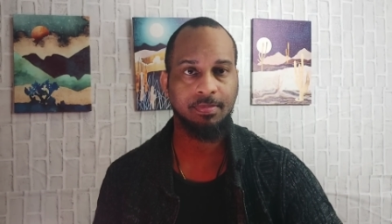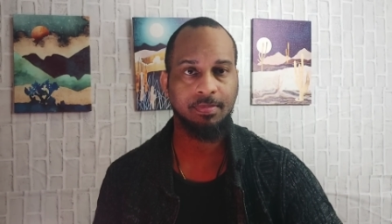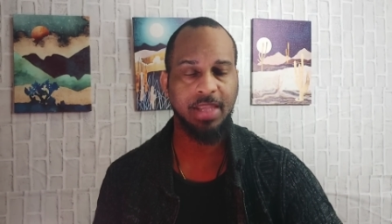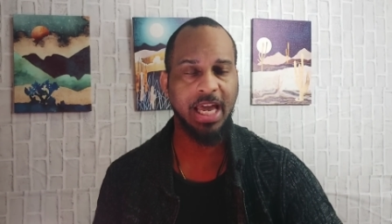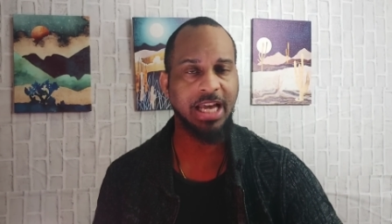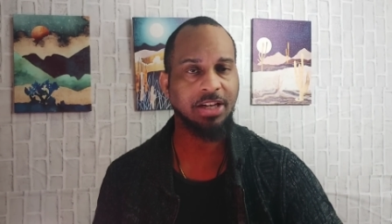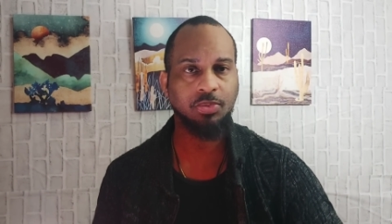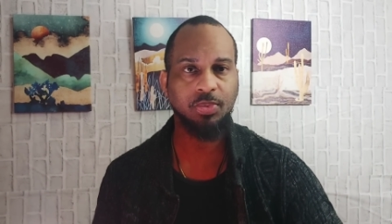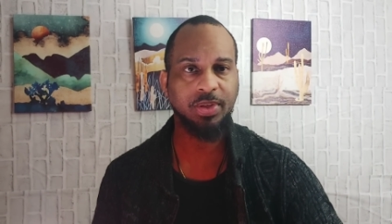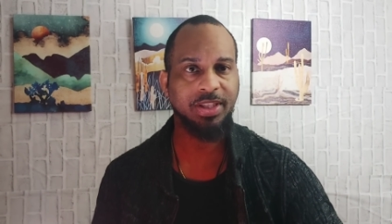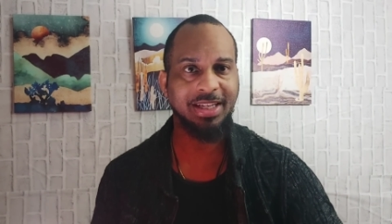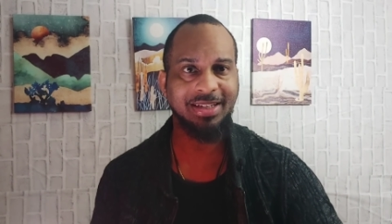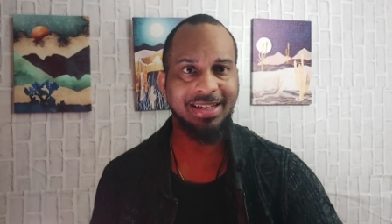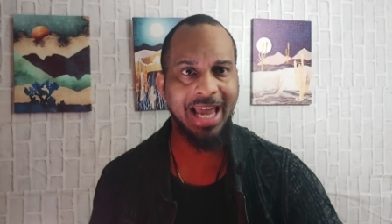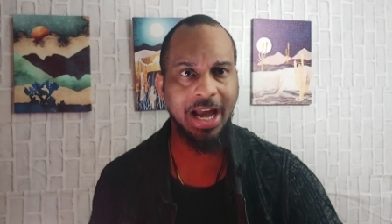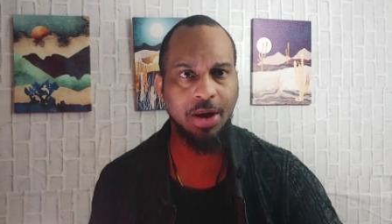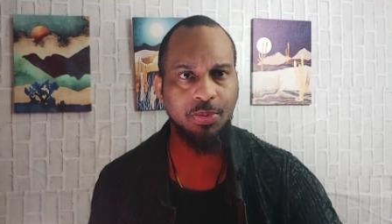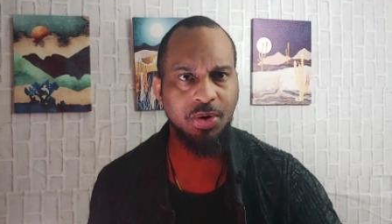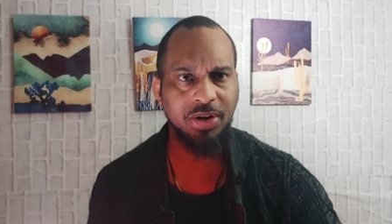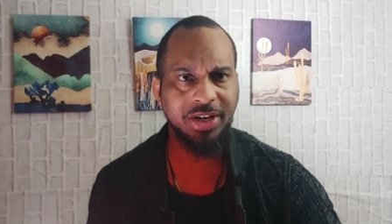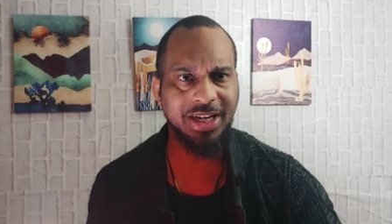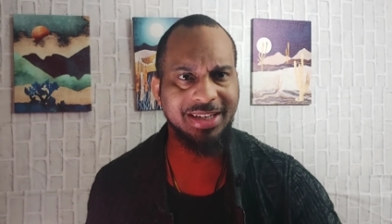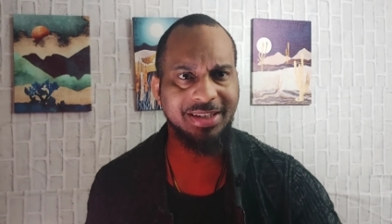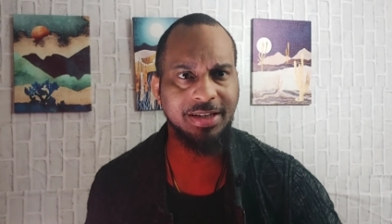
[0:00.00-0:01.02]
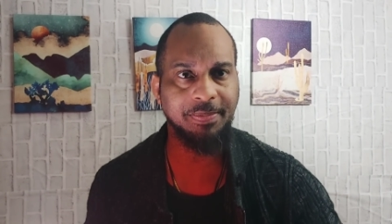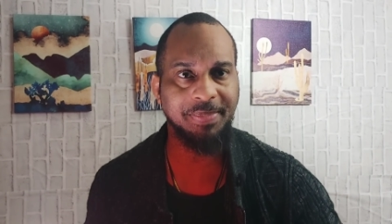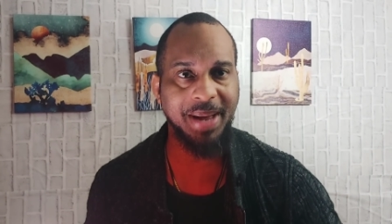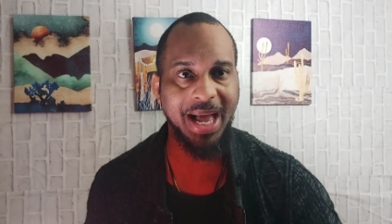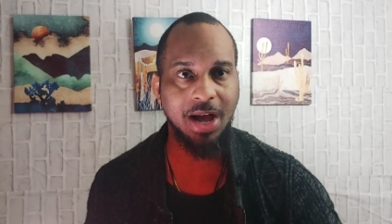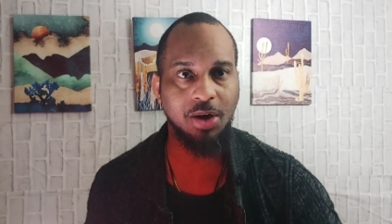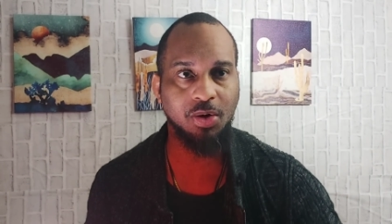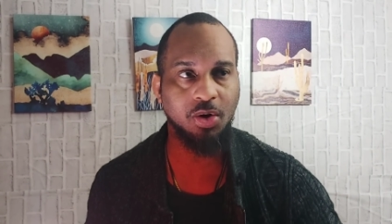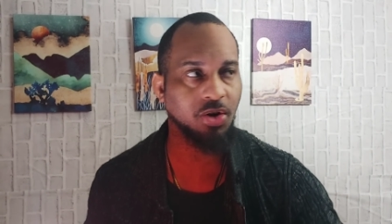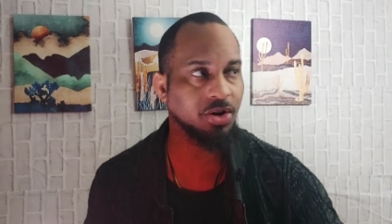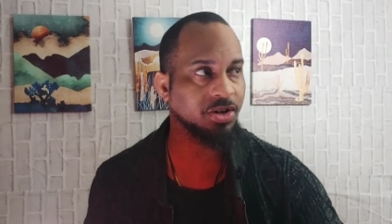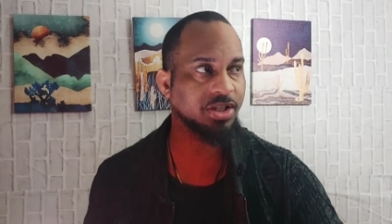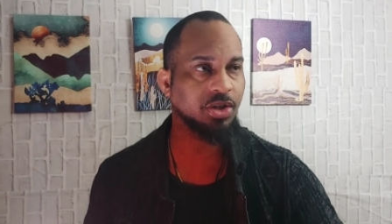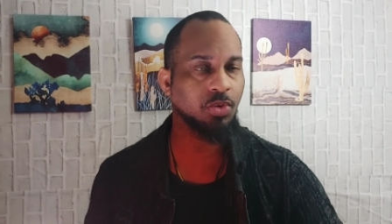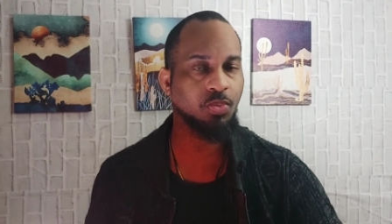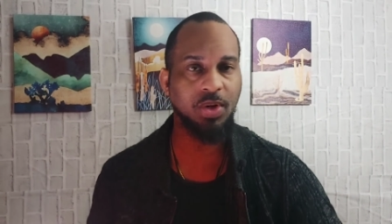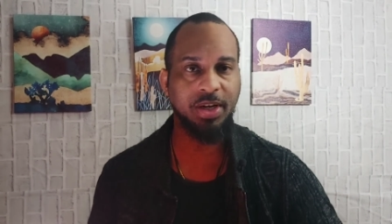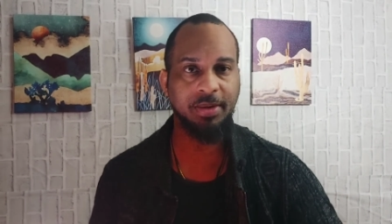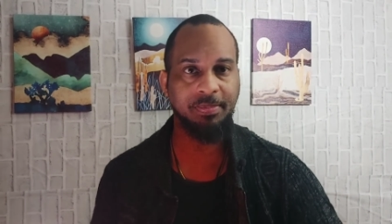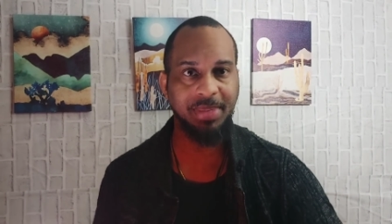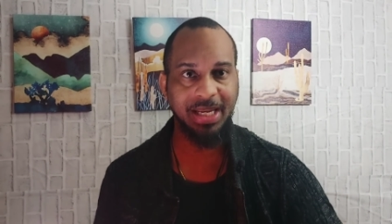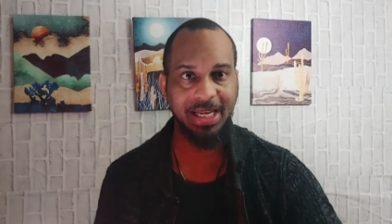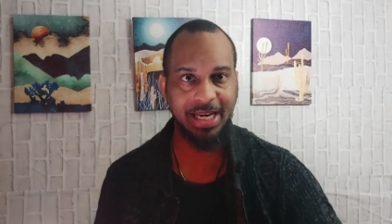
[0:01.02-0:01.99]
That's what the network is about, or else it
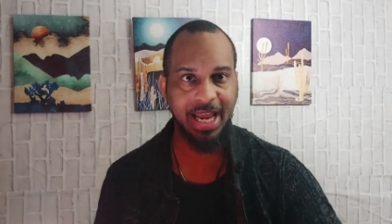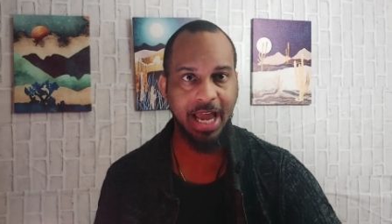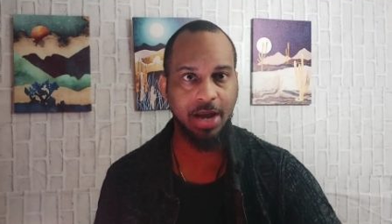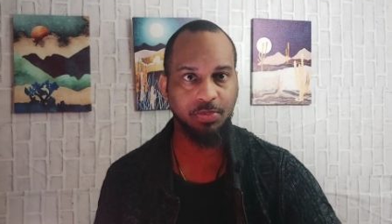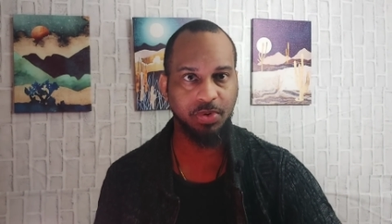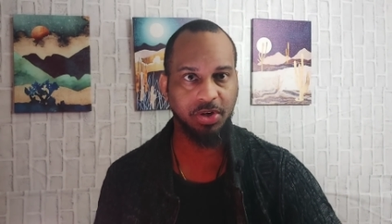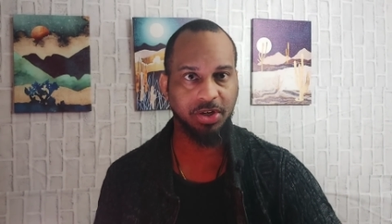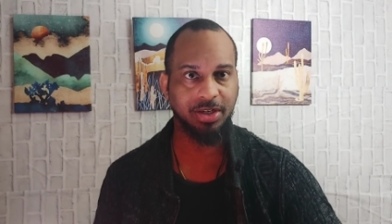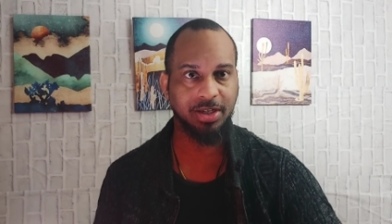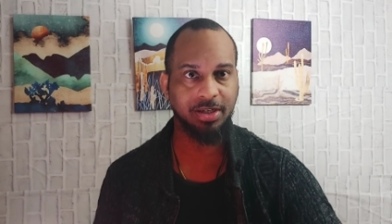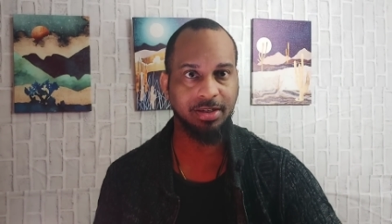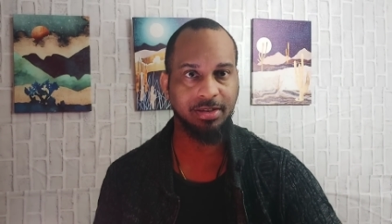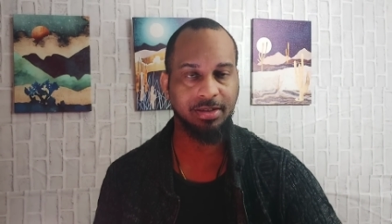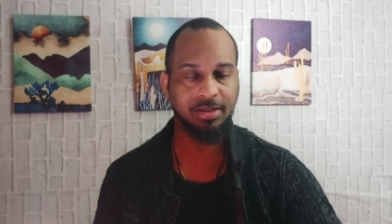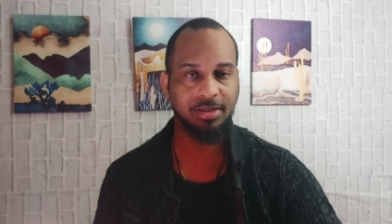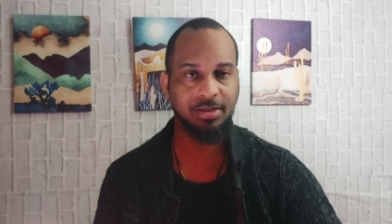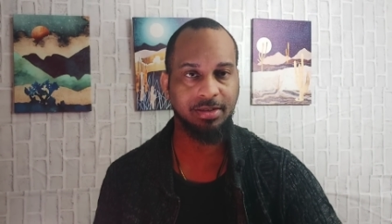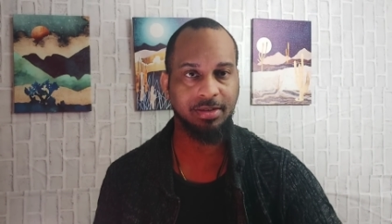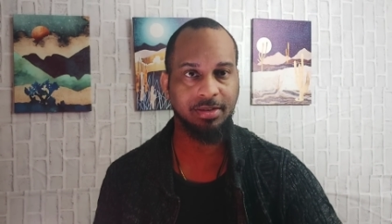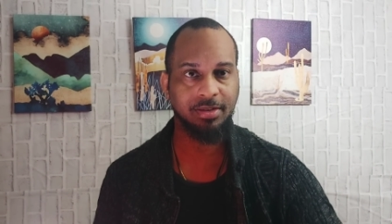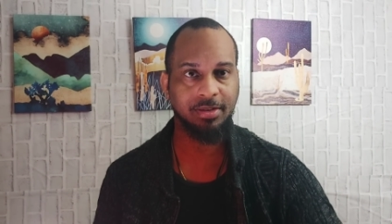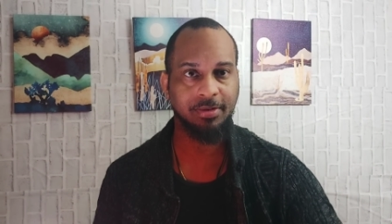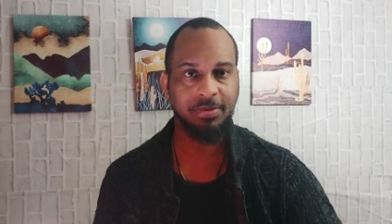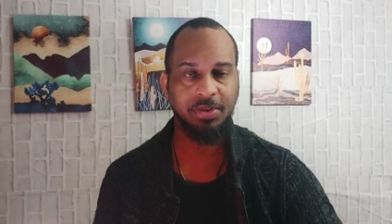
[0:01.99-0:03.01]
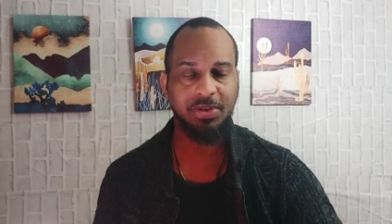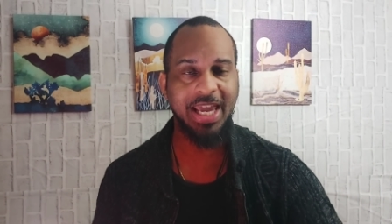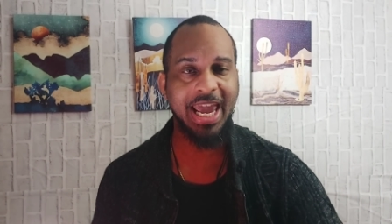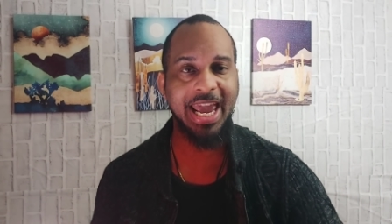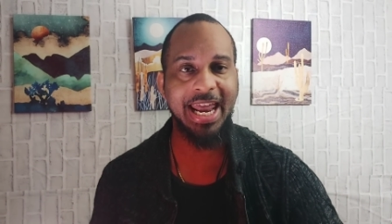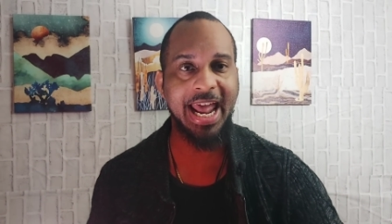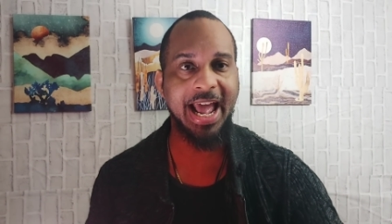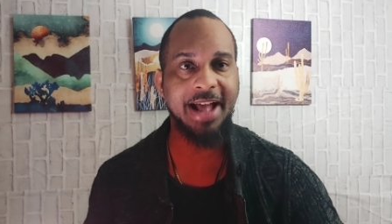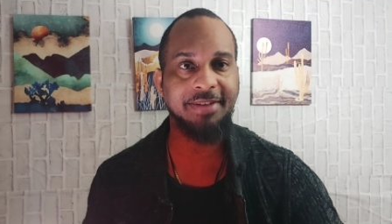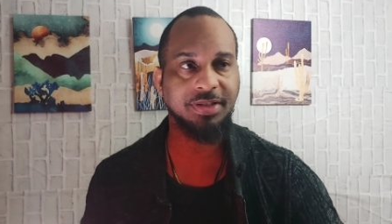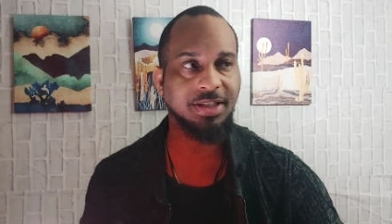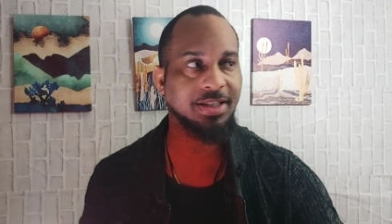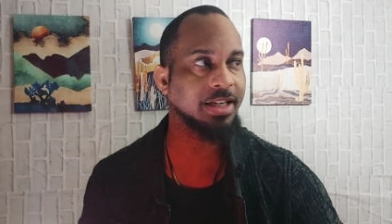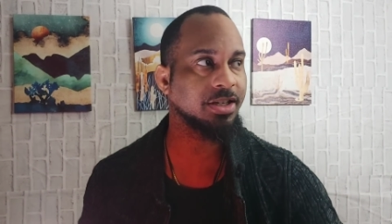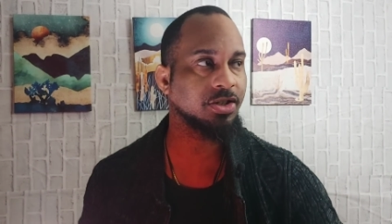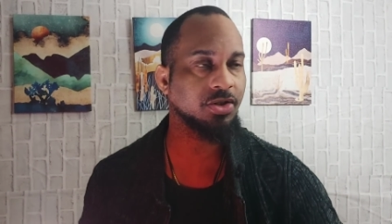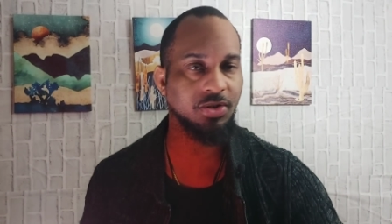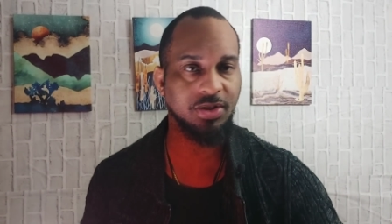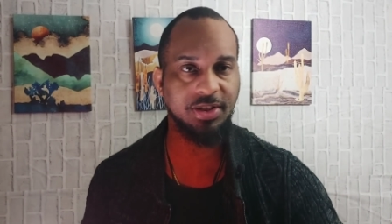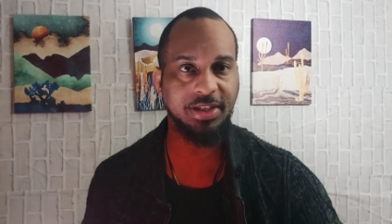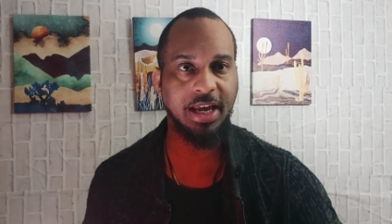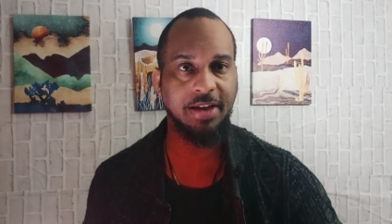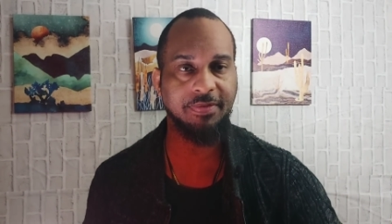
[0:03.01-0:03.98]
wouldn't be a network. You can't have
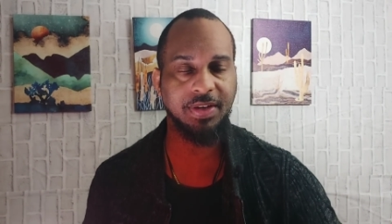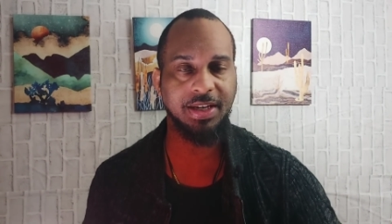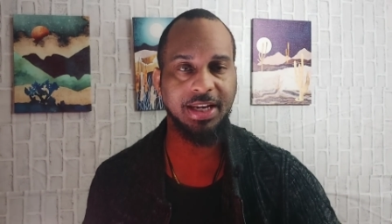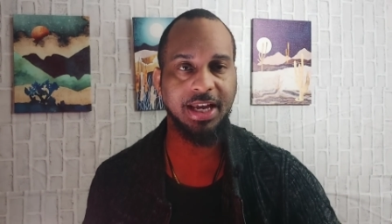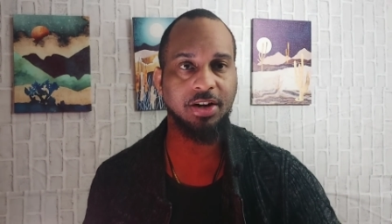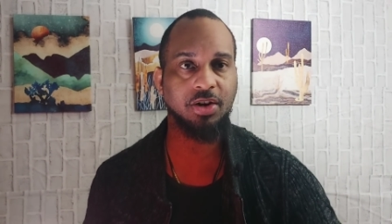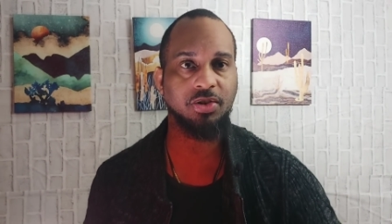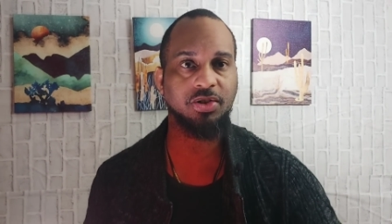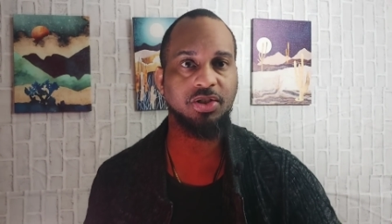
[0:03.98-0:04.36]
six or seven that